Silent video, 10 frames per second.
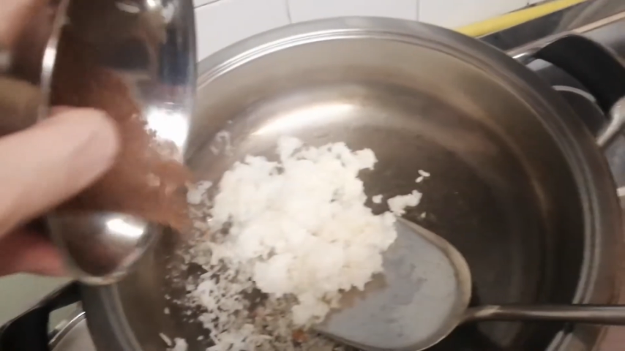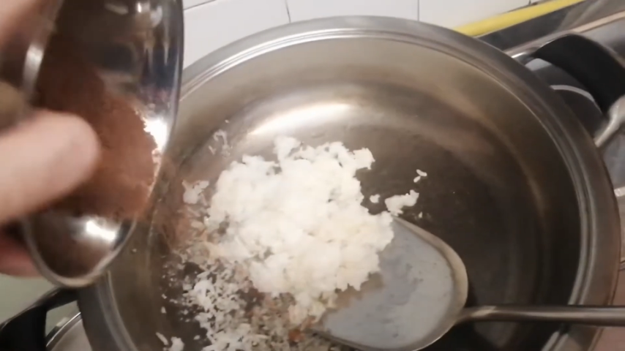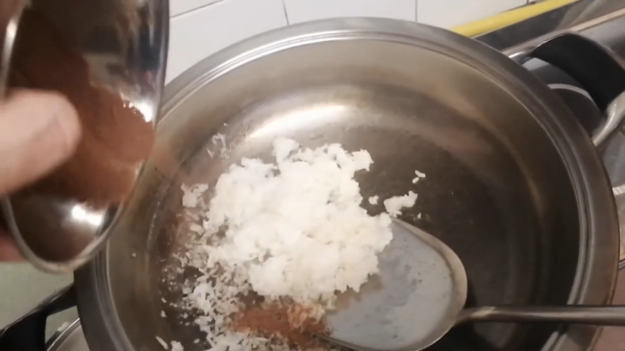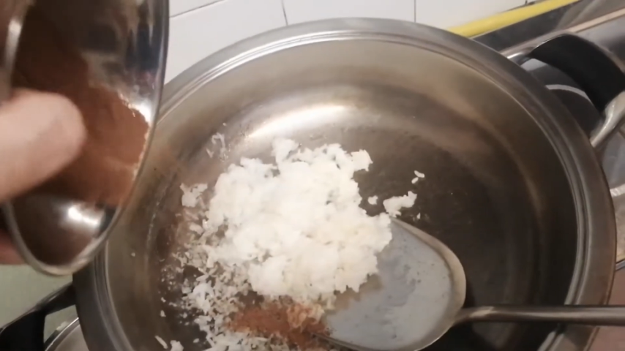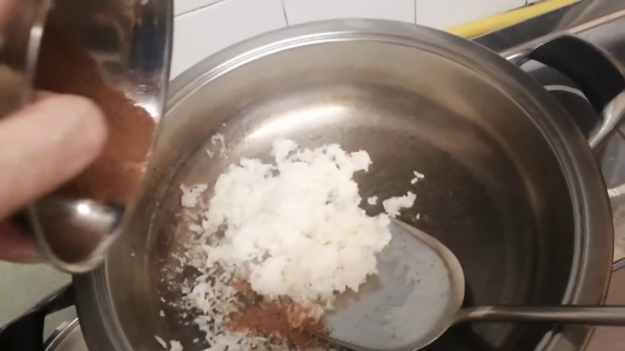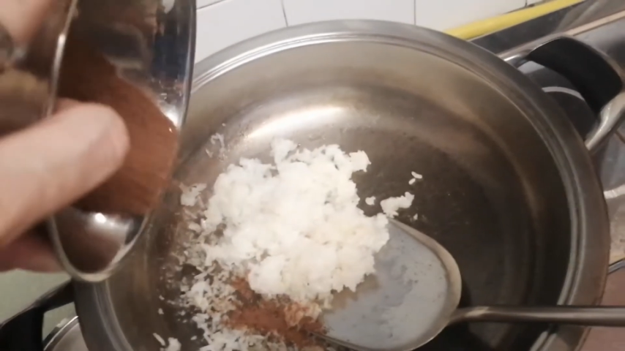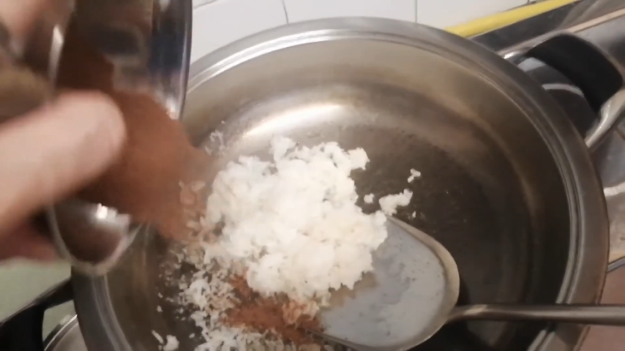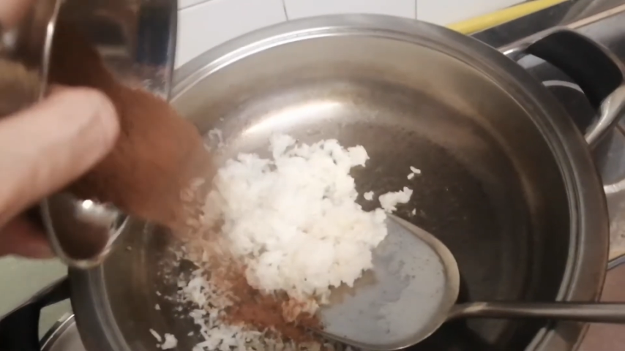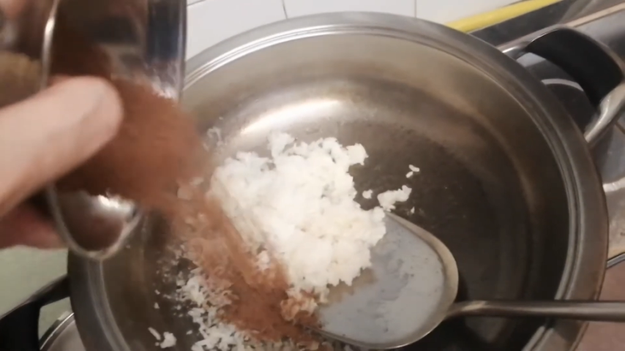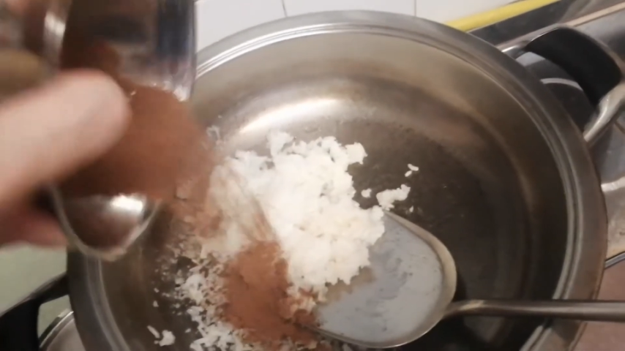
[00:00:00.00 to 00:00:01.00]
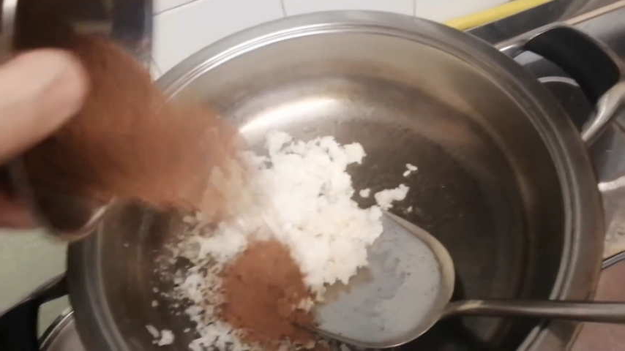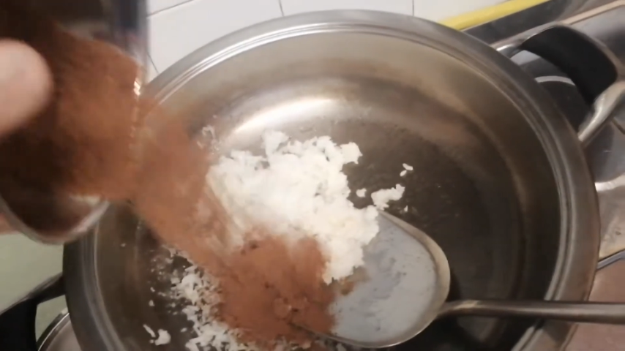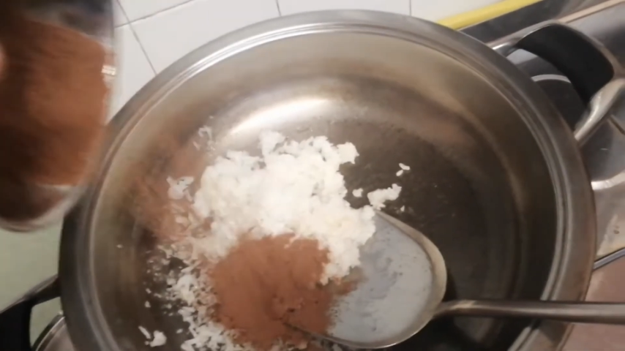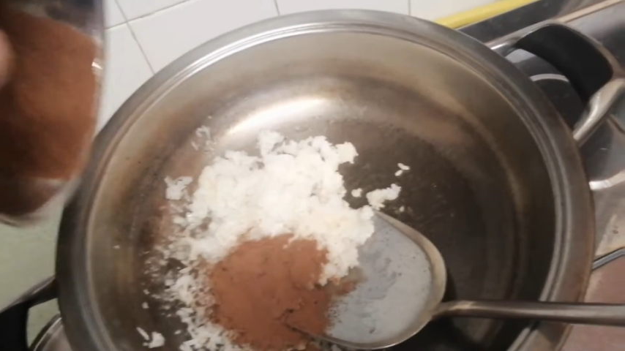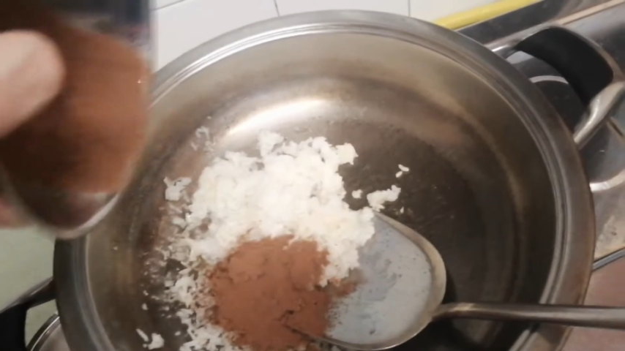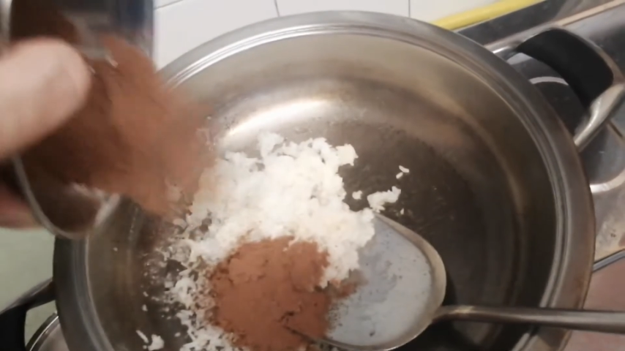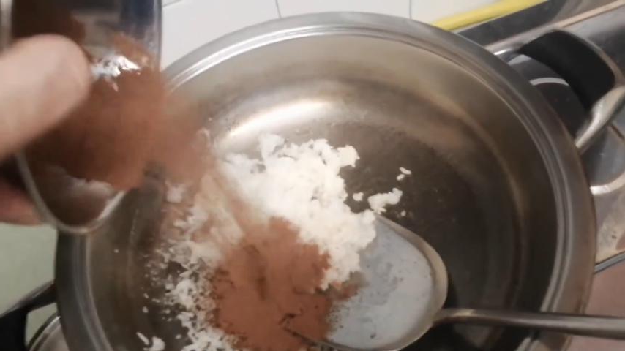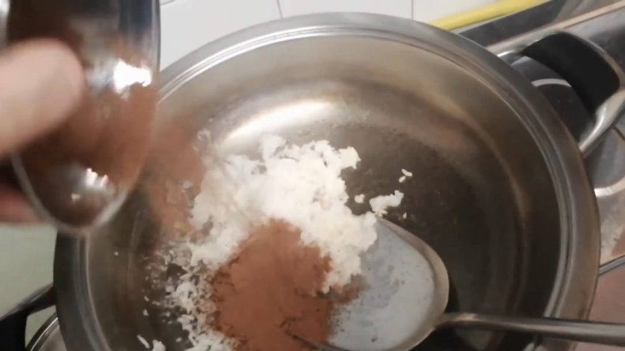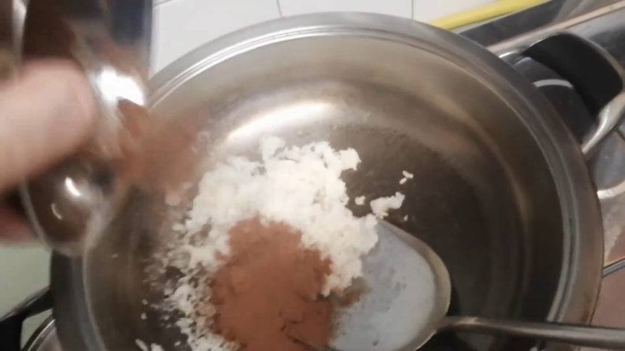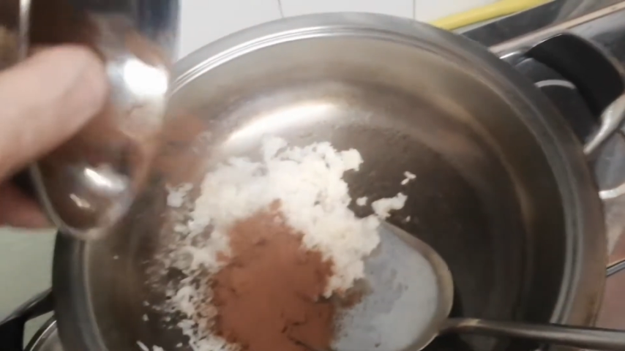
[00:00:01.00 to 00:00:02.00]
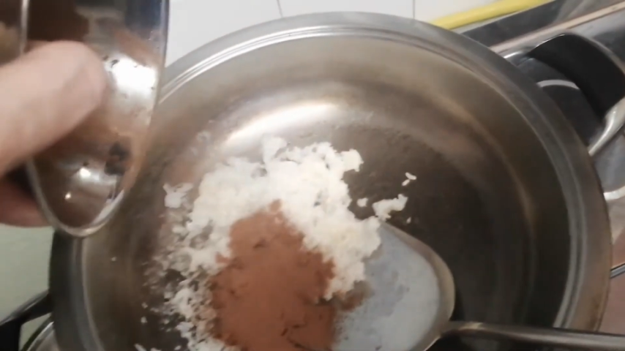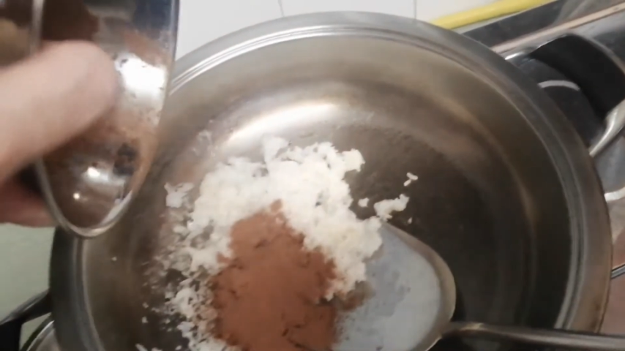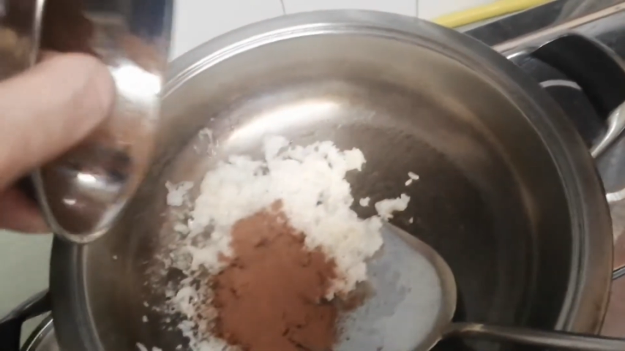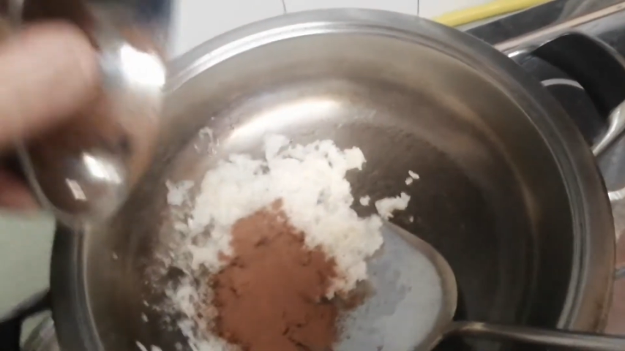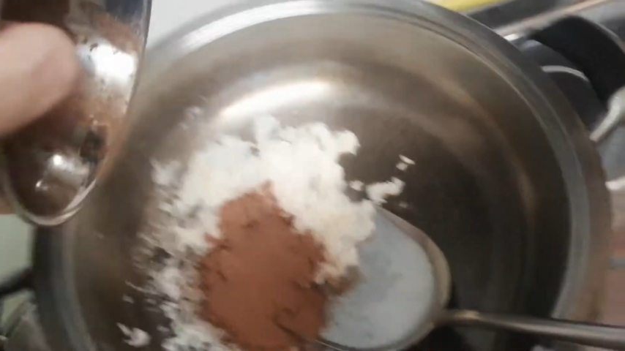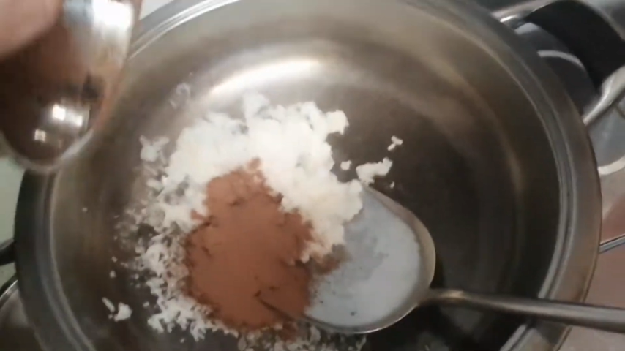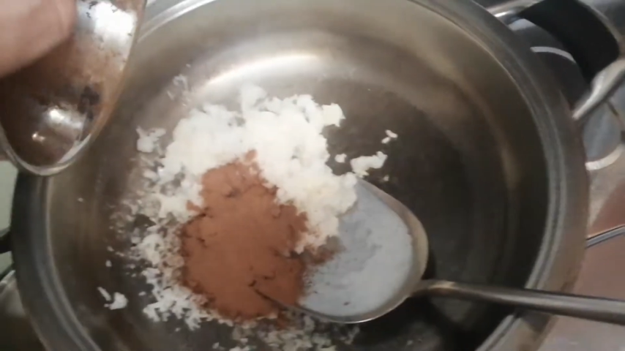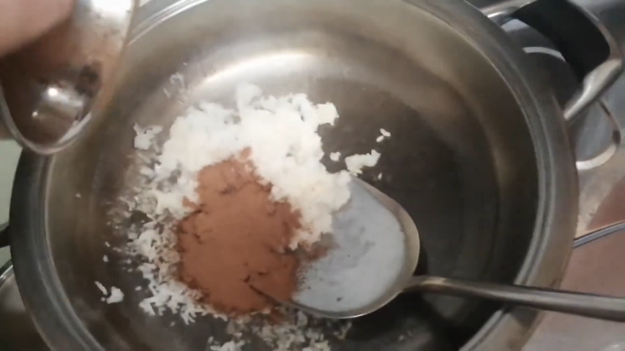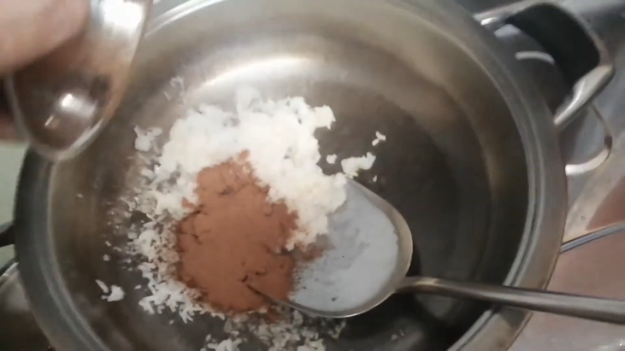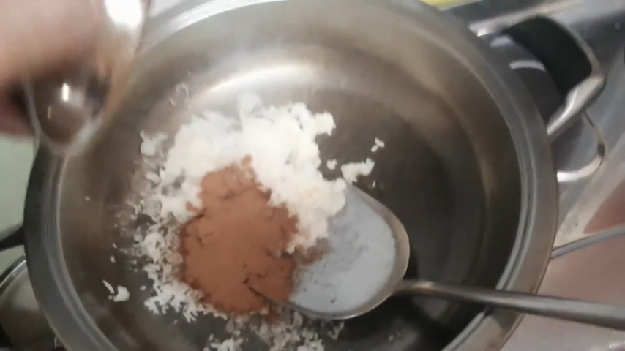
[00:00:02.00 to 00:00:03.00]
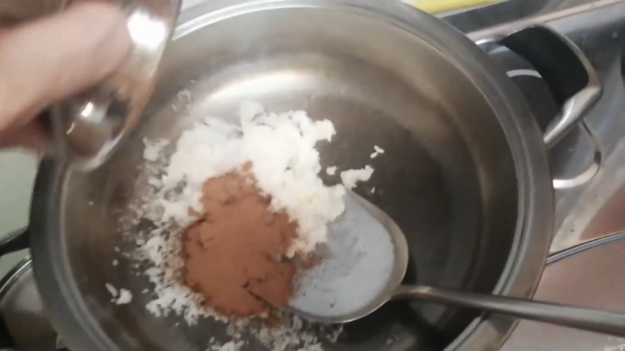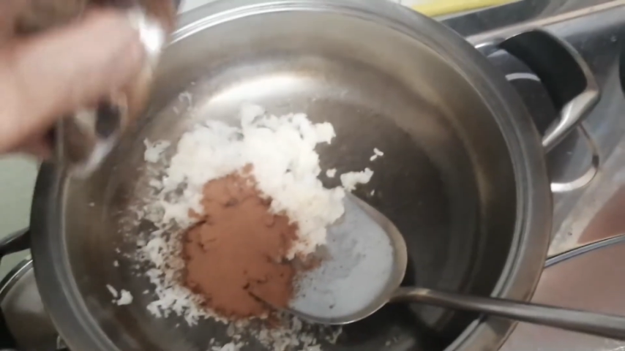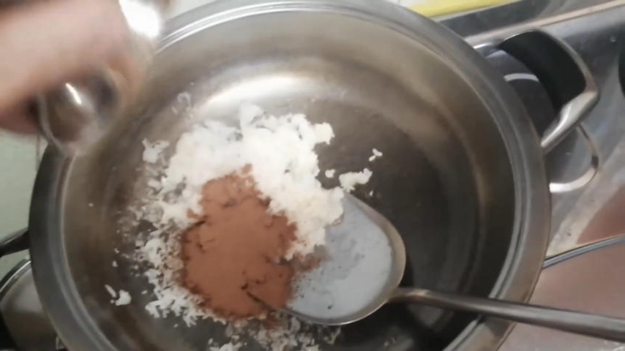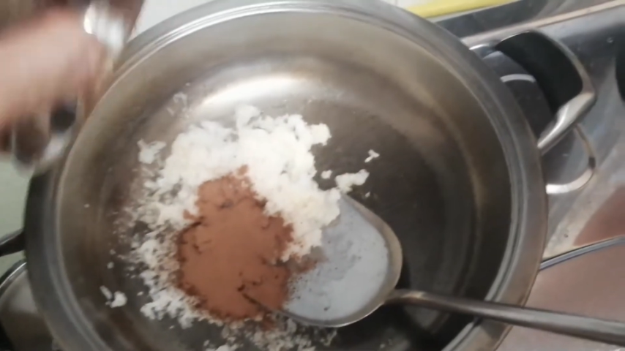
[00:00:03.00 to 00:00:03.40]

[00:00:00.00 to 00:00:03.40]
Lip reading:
Nobody's mouth can be seen.